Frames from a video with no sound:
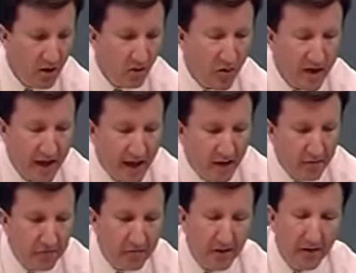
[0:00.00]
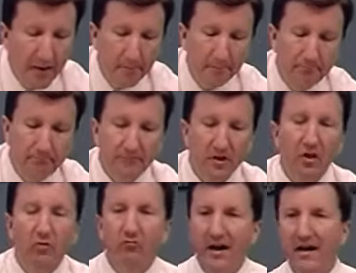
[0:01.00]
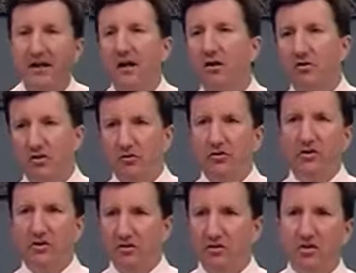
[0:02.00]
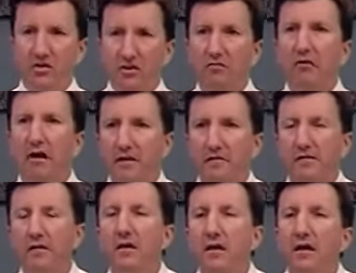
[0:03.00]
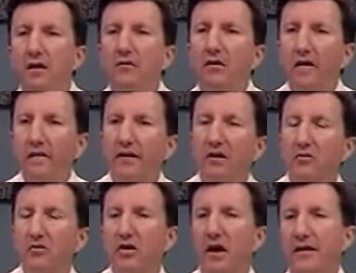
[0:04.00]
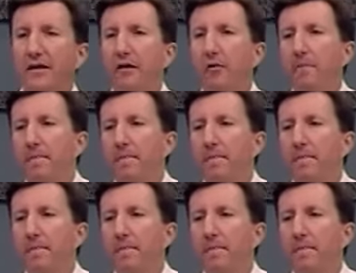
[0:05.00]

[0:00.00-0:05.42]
We have you know, radio. So there's just a lot that goes on here.